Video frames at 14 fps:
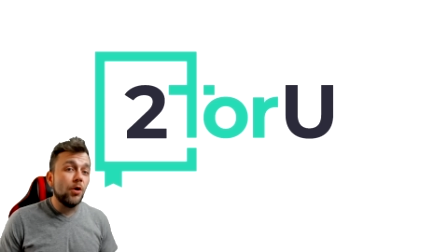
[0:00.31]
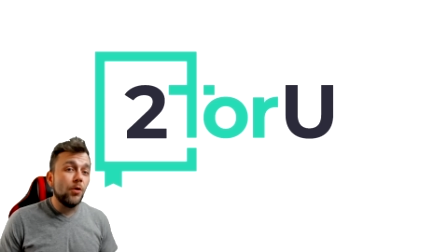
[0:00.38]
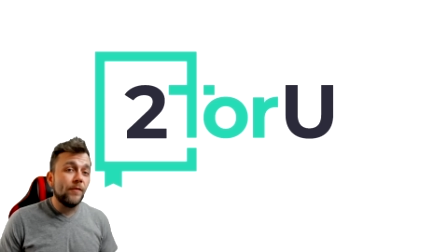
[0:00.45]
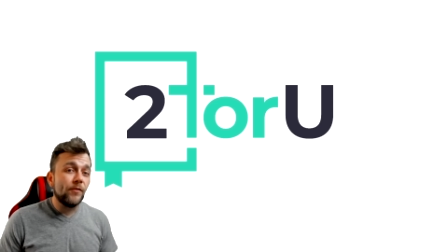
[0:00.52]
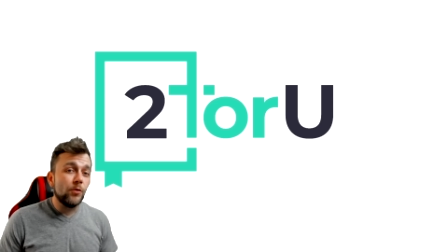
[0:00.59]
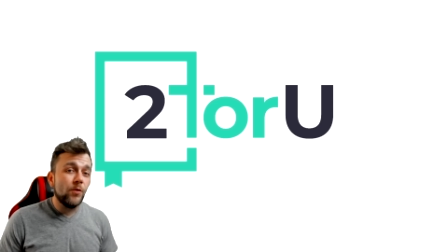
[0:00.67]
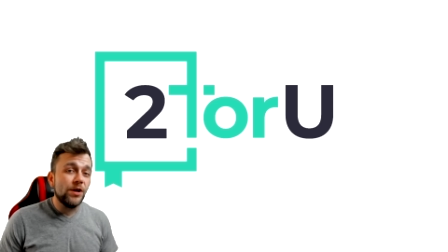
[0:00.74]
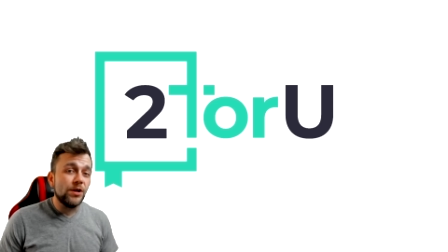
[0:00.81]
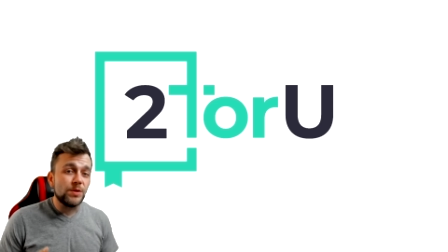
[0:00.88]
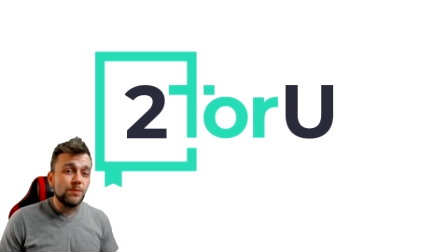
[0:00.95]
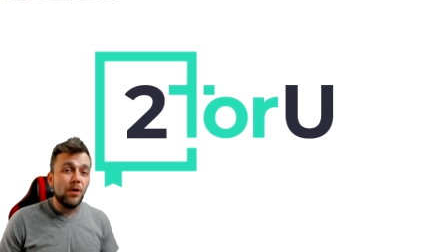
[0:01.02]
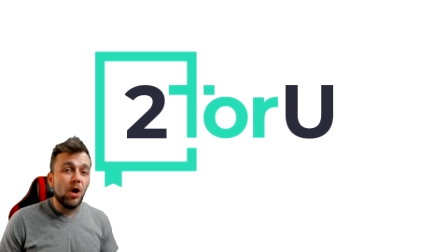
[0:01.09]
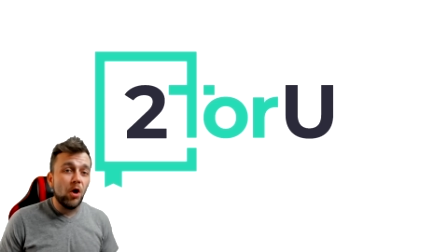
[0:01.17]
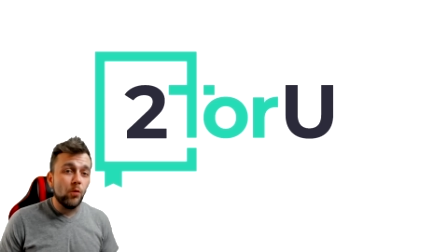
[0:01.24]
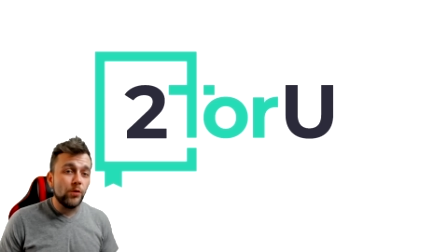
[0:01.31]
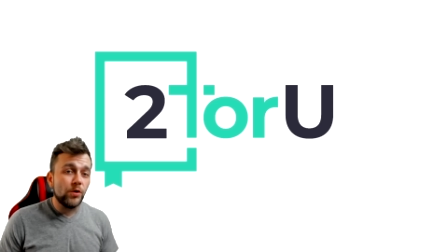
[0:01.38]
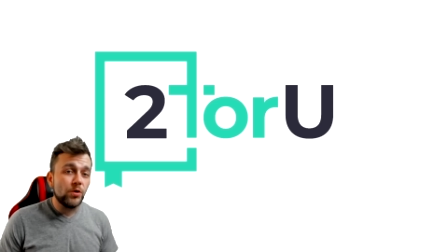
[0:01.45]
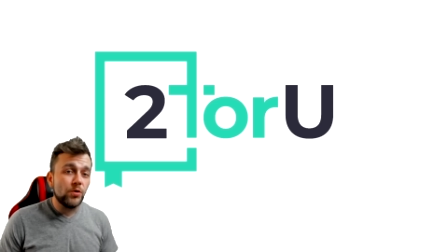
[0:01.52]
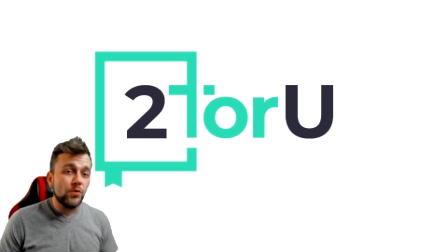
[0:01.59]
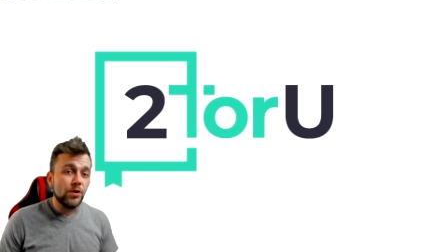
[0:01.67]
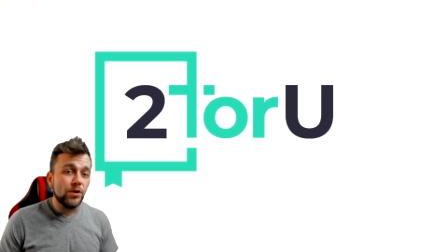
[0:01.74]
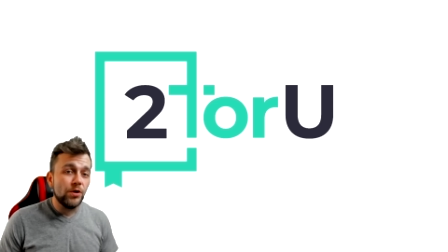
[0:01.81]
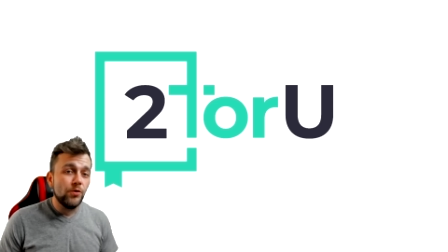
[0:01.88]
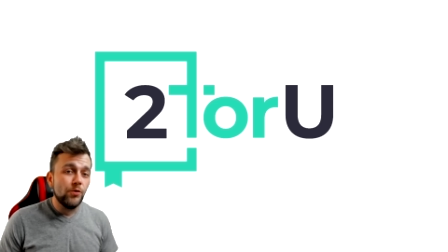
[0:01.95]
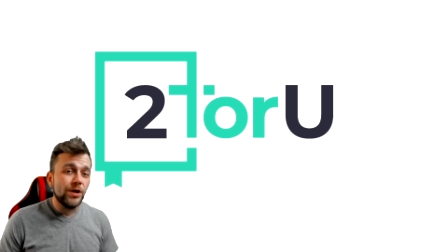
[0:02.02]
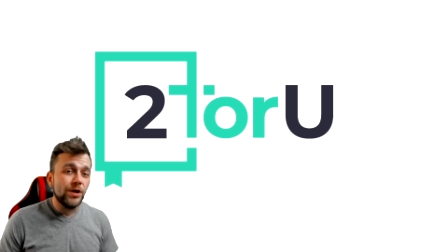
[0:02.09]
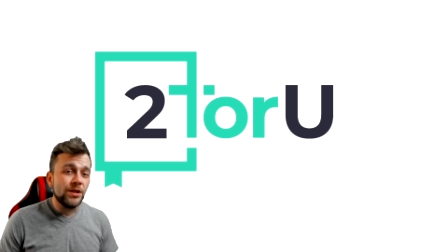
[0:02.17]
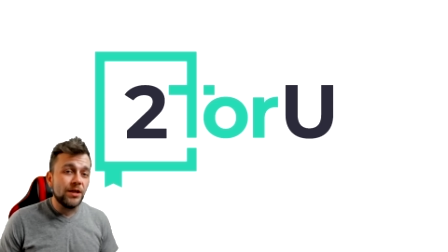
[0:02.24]
everyone, it's Paul with TutorU,
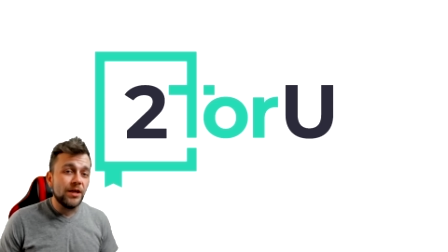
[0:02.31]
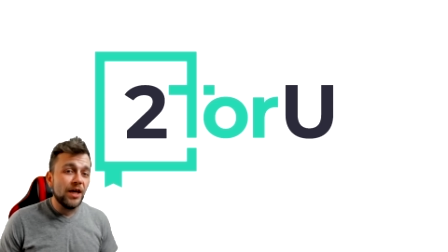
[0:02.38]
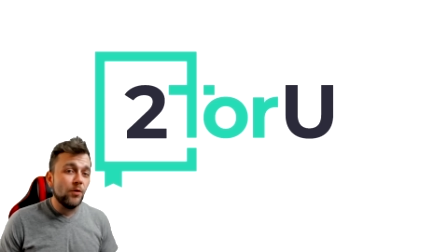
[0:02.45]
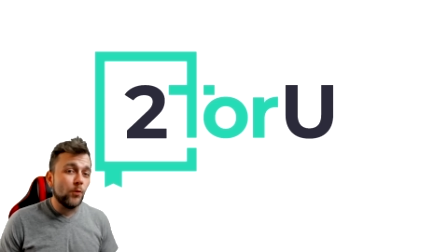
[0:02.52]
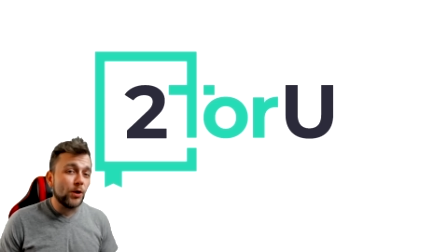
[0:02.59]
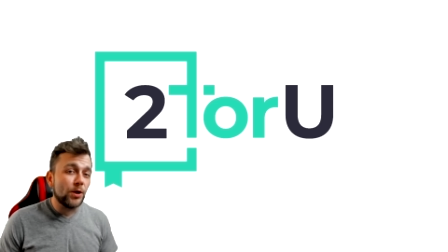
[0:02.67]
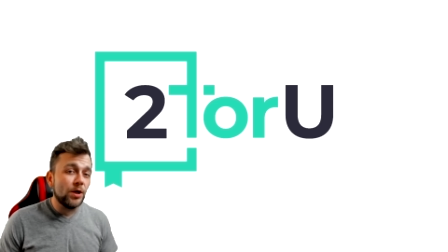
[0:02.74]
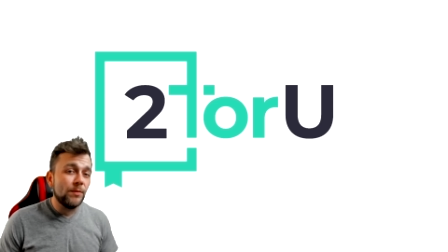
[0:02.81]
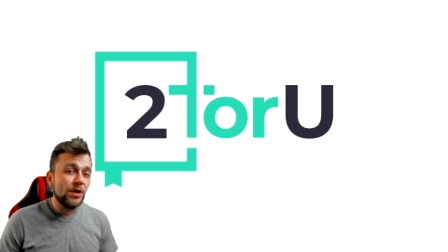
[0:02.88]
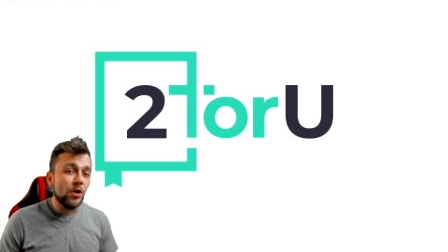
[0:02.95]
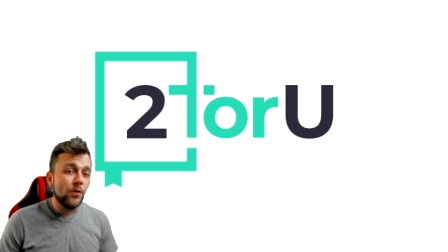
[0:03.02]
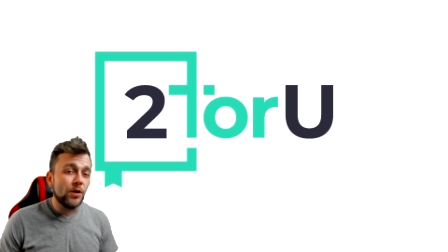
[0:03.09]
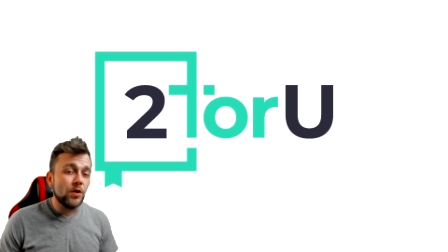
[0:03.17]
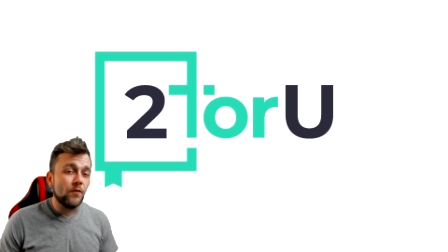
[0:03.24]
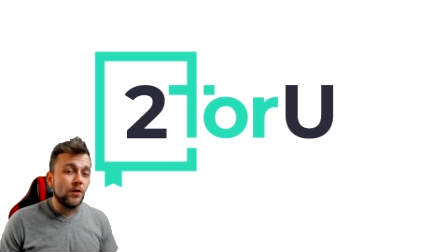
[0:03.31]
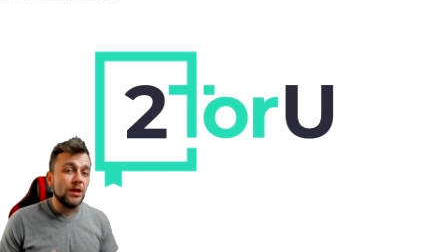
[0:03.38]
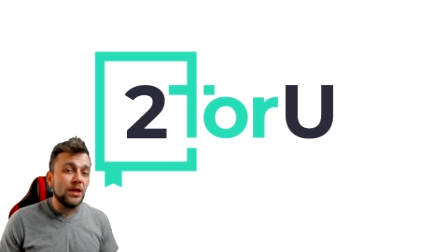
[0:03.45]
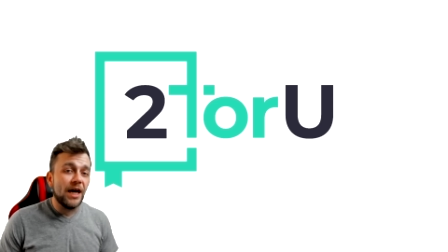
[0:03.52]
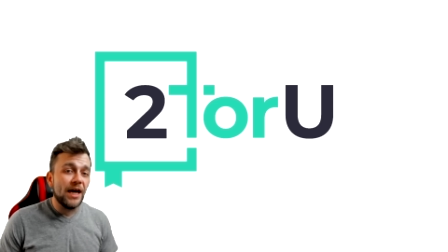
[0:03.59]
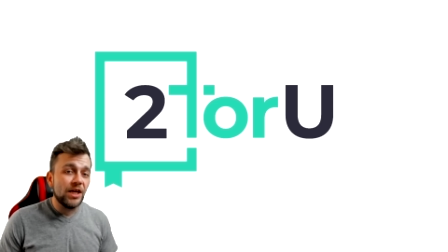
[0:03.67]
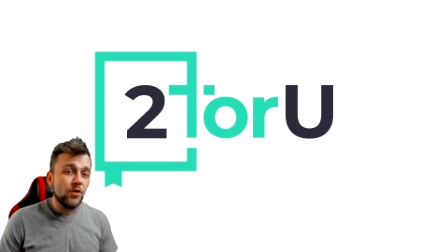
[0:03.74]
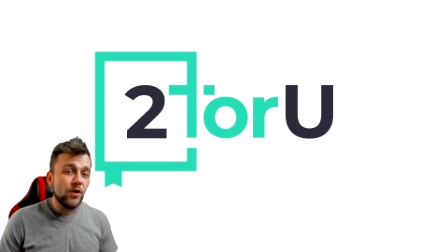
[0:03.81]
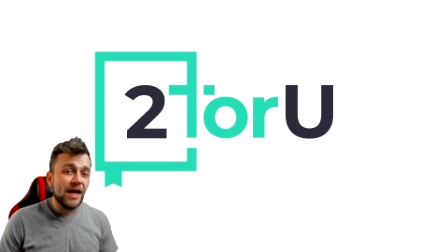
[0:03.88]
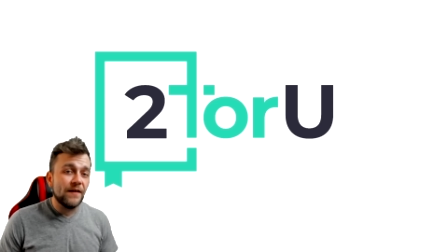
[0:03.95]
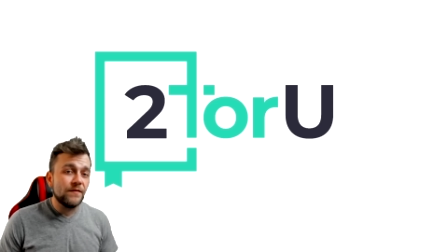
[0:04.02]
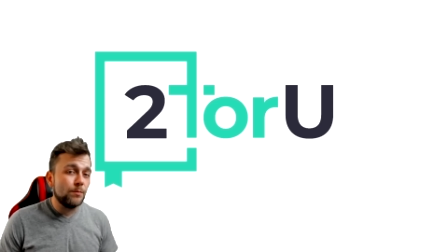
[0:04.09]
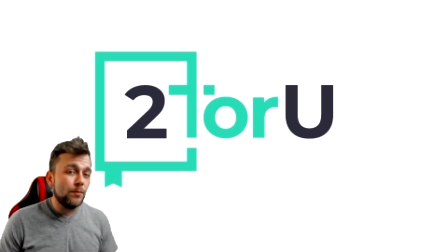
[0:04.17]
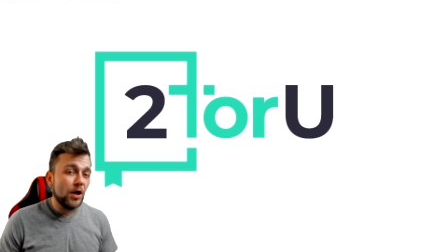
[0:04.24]
and today we're going to be going over line graphs,
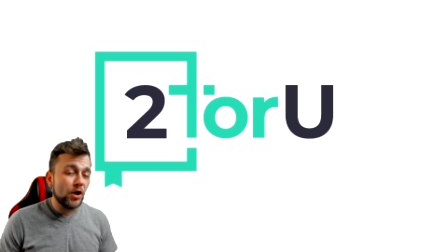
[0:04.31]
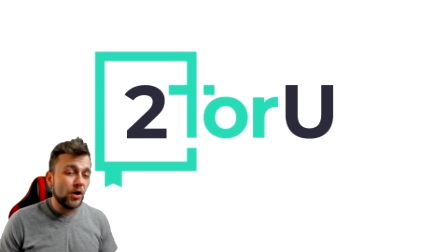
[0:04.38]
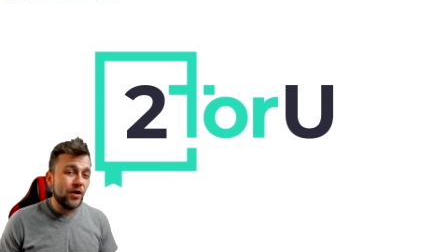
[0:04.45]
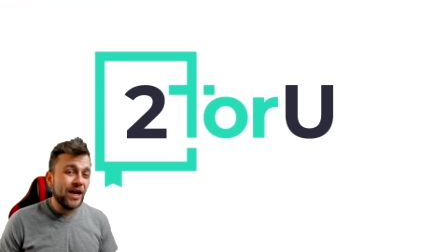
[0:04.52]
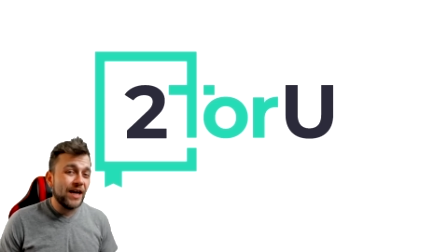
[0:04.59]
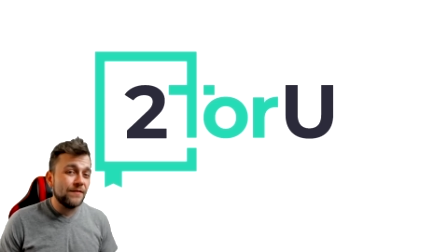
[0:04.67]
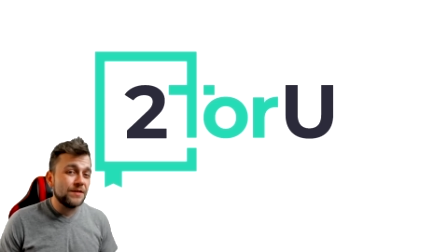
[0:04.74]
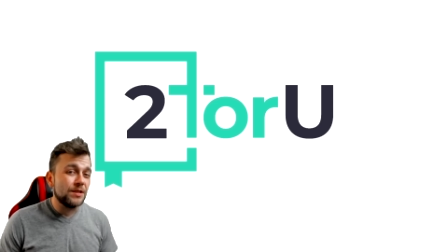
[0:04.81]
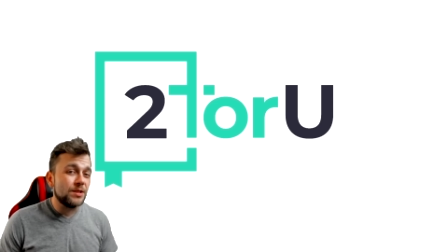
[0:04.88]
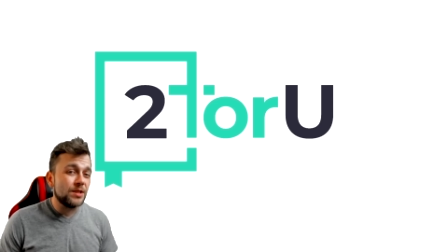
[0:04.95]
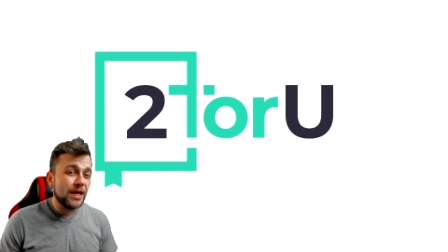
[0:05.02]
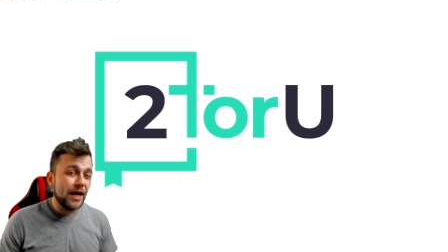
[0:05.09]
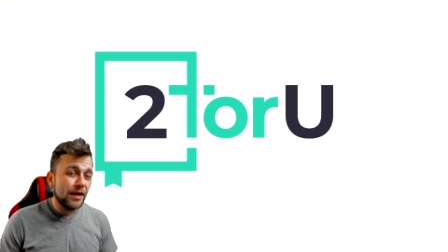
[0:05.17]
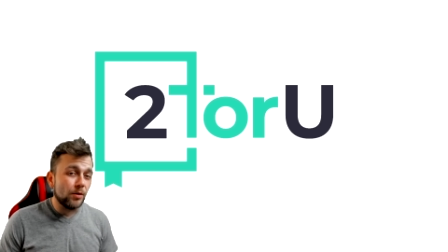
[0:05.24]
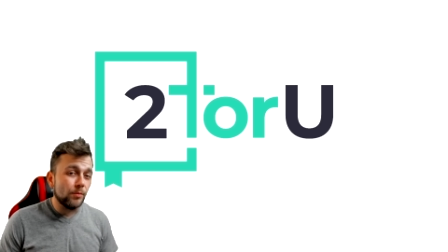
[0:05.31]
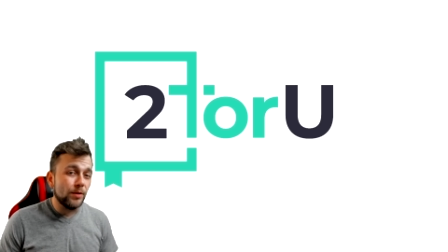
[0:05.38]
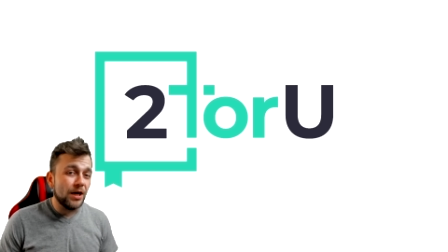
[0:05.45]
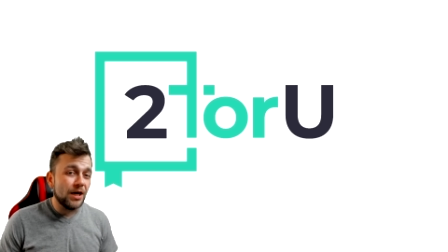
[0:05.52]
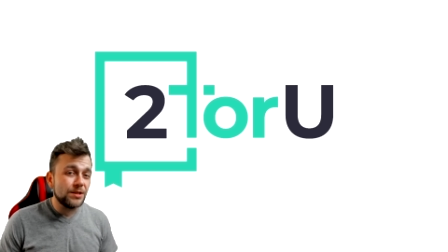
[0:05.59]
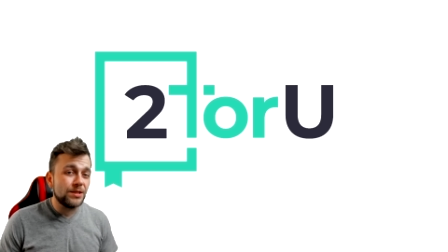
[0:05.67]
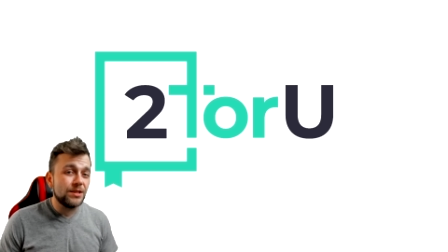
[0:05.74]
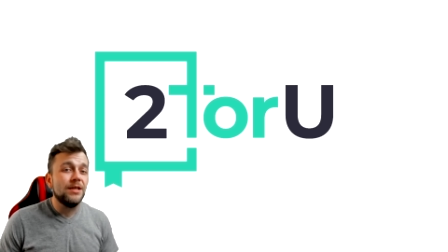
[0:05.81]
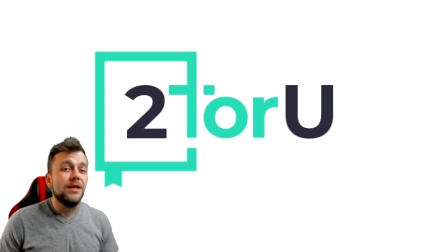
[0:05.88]
bar graphs, and scatter plots.